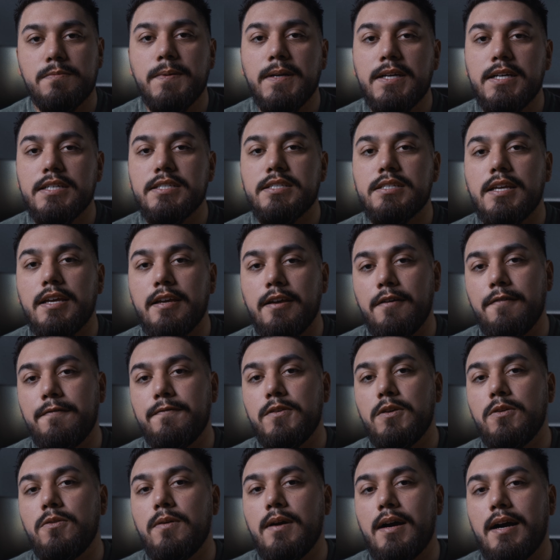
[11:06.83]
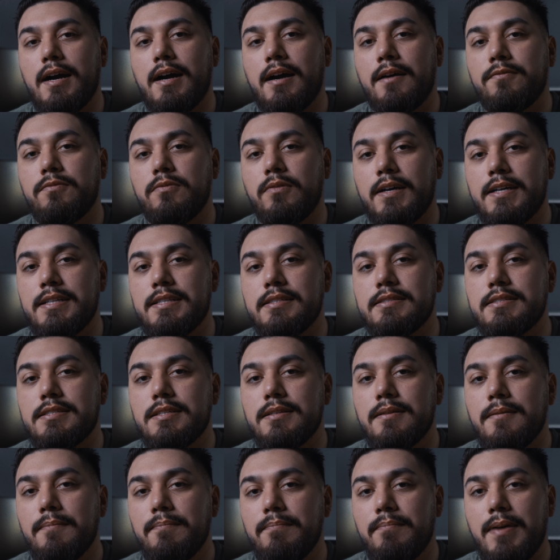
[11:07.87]
because if you have less
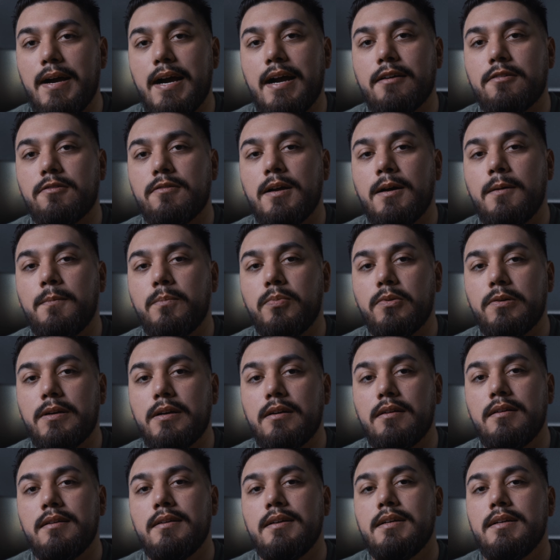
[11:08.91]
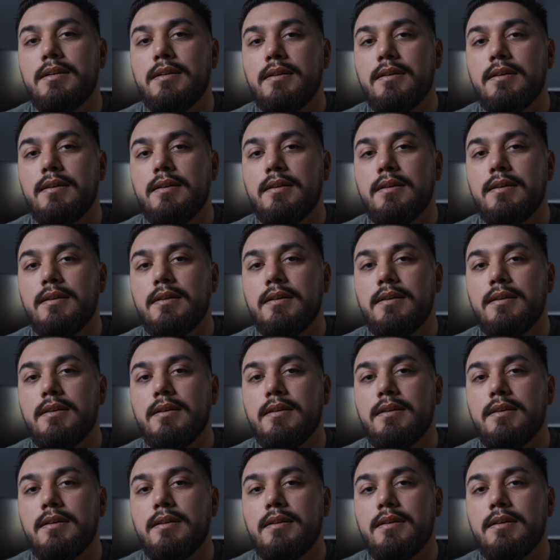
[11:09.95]
background blur,